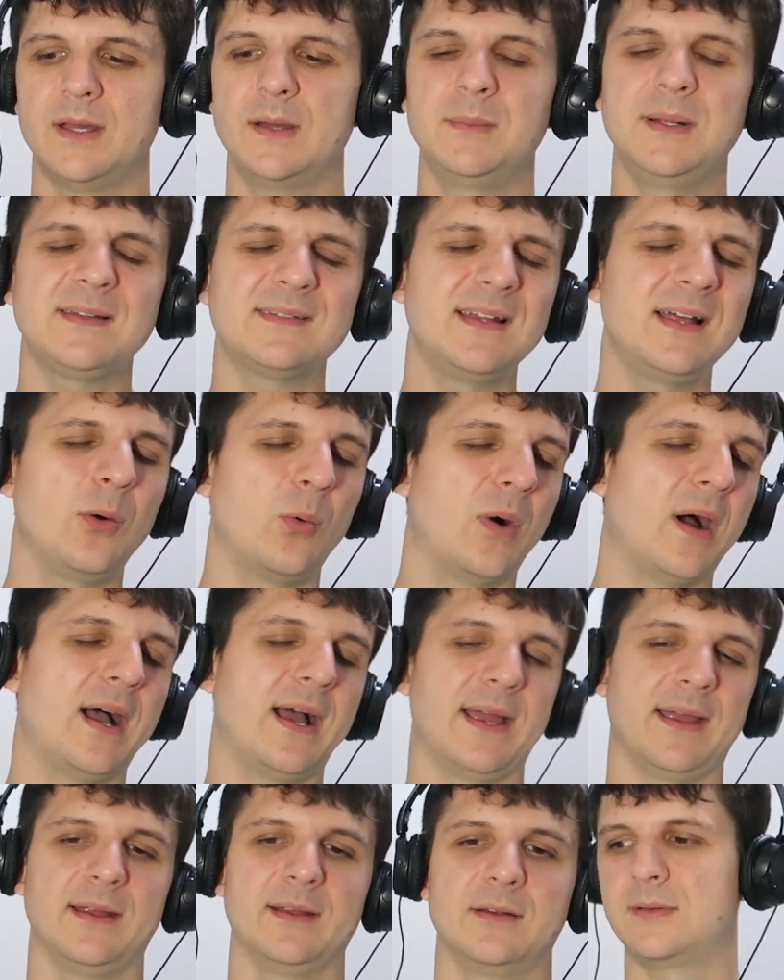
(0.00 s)
That's not
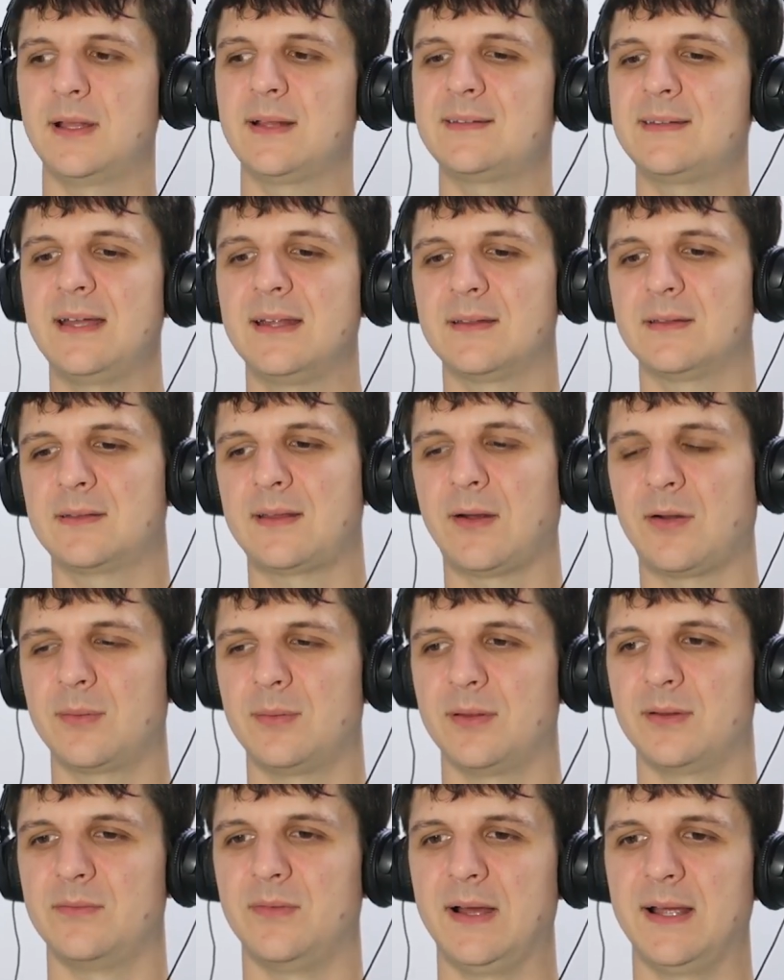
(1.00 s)
why. It's not
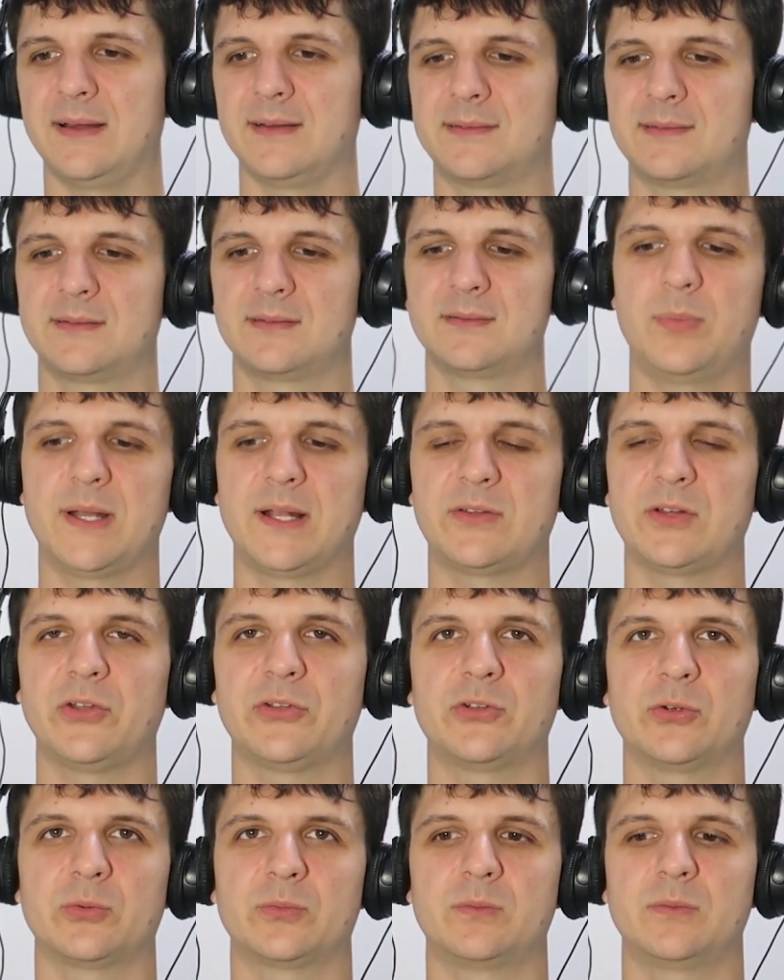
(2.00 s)
terrible advice, but it's
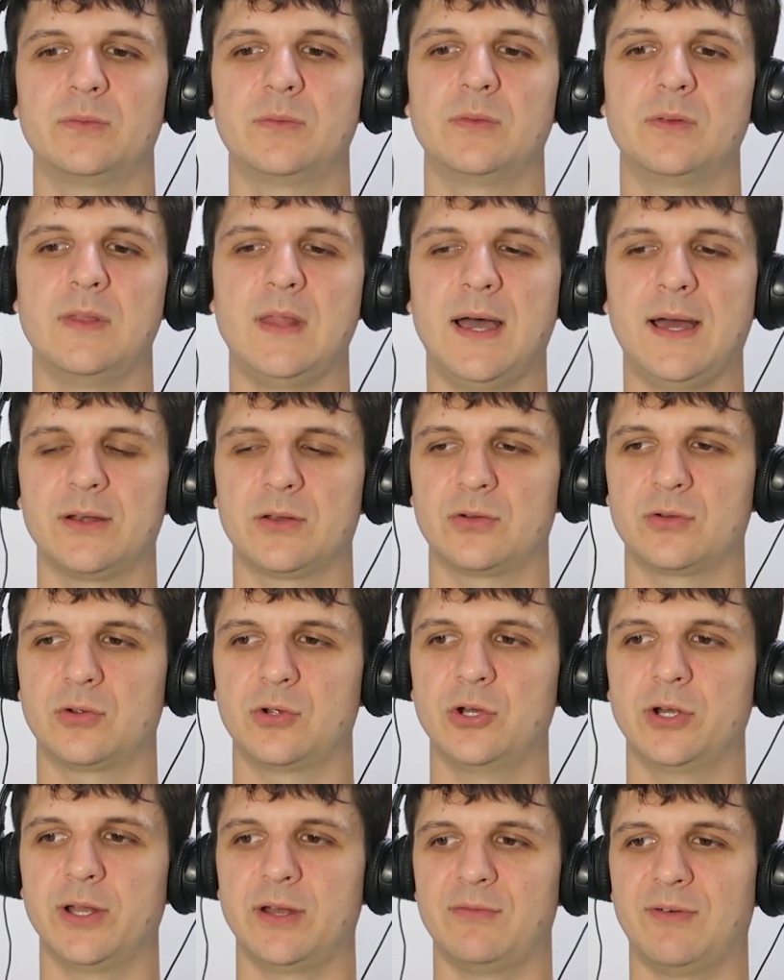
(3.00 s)
also not
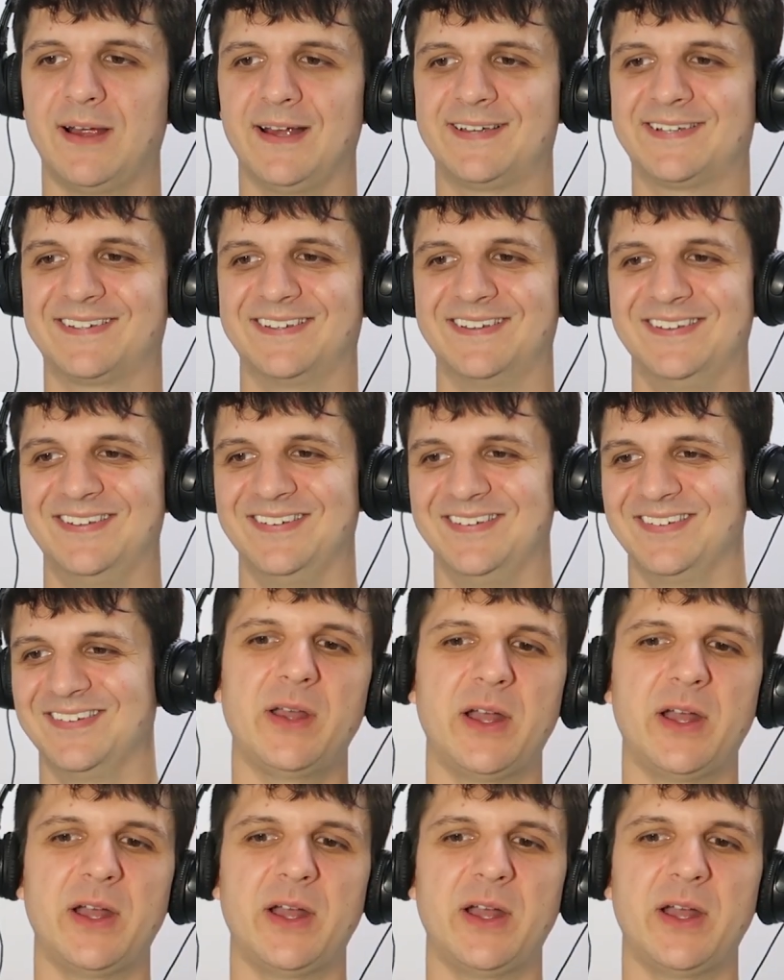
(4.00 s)
good advice.